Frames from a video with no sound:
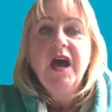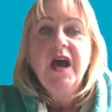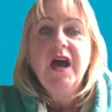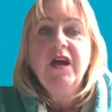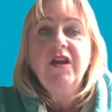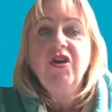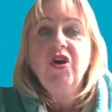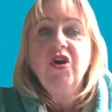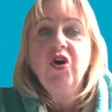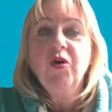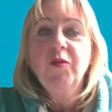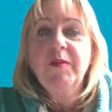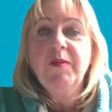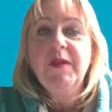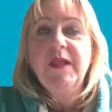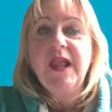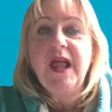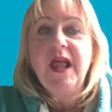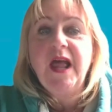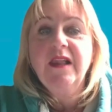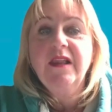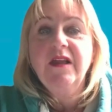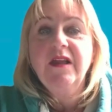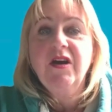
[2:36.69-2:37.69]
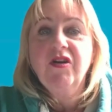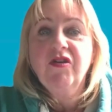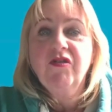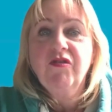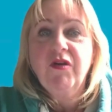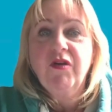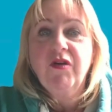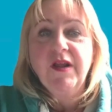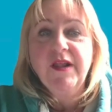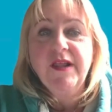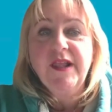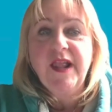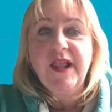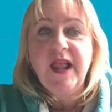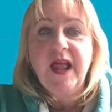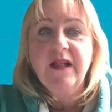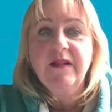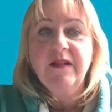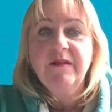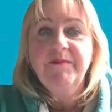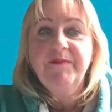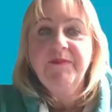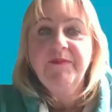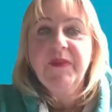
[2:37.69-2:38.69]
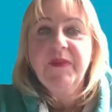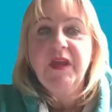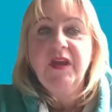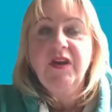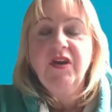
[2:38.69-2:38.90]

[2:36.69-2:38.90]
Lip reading: And upsell and cross-sell.